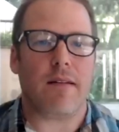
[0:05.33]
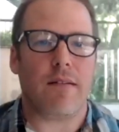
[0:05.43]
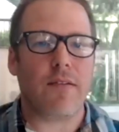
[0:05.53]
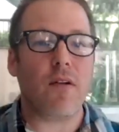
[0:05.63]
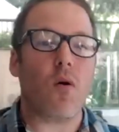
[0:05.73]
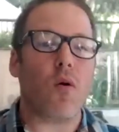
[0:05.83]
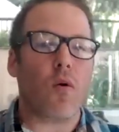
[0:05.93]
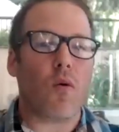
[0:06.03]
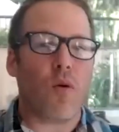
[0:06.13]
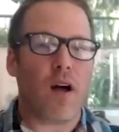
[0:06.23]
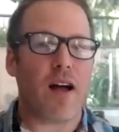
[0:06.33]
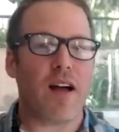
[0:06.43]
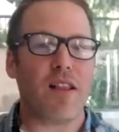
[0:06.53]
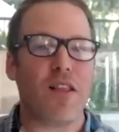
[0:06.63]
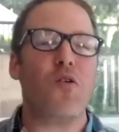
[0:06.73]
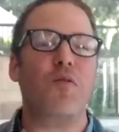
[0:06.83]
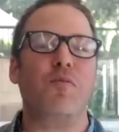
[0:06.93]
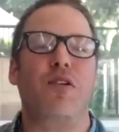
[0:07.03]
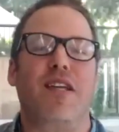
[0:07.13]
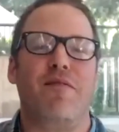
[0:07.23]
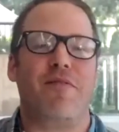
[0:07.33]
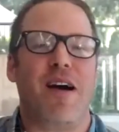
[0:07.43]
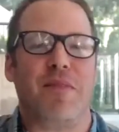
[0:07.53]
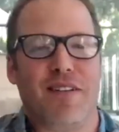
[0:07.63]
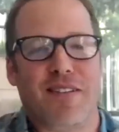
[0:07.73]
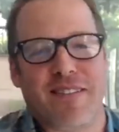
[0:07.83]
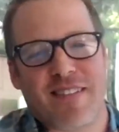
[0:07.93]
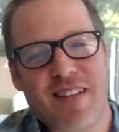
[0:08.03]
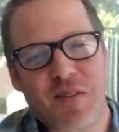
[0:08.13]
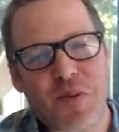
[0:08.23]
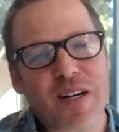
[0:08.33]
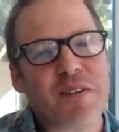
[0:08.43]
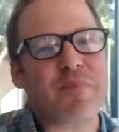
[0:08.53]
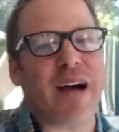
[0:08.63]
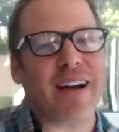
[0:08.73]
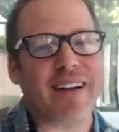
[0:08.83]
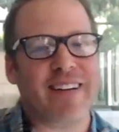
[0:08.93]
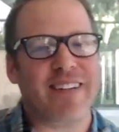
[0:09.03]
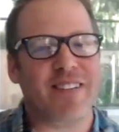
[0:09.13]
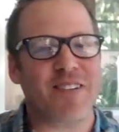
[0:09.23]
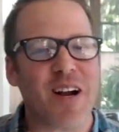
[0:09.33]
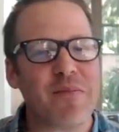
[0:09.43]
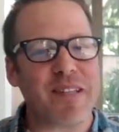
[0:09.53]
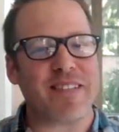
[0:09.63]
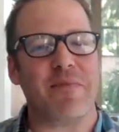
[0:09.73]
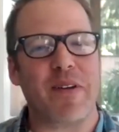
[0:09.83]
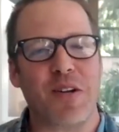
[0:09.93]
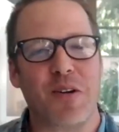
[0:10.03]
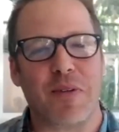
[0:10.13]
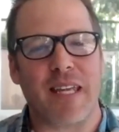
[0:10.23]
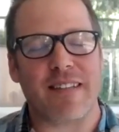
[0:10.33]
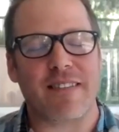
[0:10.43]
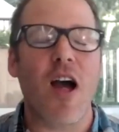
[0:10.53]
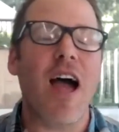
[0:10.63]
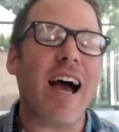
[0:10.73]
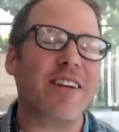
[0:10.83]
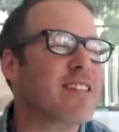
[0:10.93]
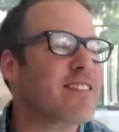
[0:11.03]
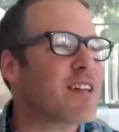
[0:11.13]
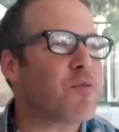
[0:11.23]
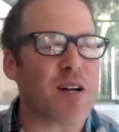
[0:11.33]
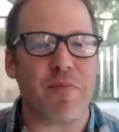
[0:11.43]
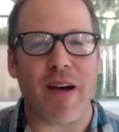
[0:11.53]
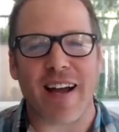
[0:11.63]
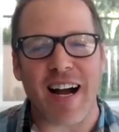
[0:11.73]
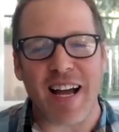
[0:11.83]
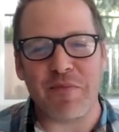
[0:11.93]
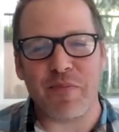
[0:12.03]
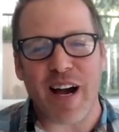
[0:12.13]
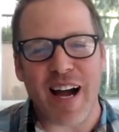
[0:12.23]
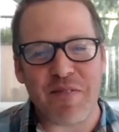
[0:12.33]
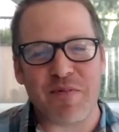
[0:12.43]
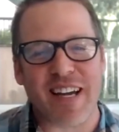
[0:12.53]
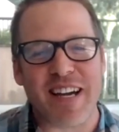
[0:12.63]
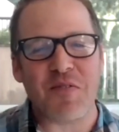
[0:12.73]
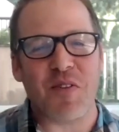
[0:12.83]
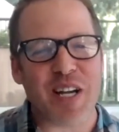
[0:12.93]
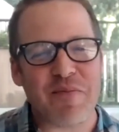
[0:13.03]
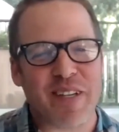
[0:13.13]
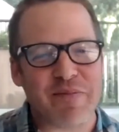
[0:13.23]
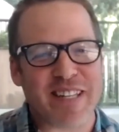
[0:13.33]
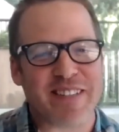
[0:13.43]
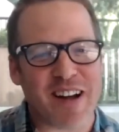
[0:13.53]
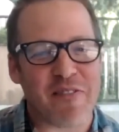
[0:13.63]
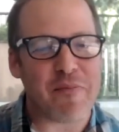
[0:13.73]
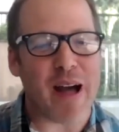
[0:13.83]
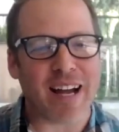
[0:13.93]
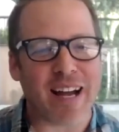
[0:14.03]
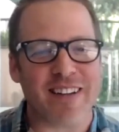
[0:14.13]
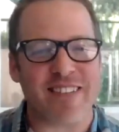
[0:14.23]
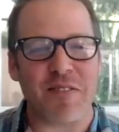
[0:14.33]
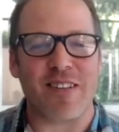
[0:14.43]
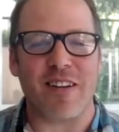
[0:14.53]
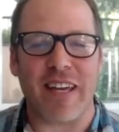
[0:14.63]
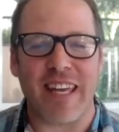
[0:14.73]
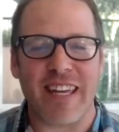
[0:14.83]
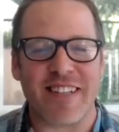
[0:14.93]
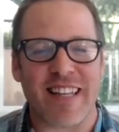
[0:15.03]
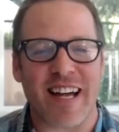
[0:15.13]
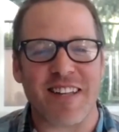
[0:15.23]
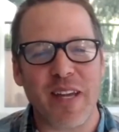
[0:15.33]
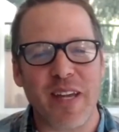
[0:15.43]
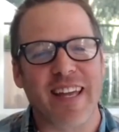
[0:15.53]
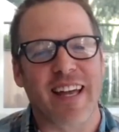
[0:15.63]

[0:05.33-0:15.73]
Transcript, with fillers: So, hello, museum families, and welcome back to RBCM at Home Kid. Actually, I said welcome back. I'm I'm kind of welcoming myself back because I was on vacation last week.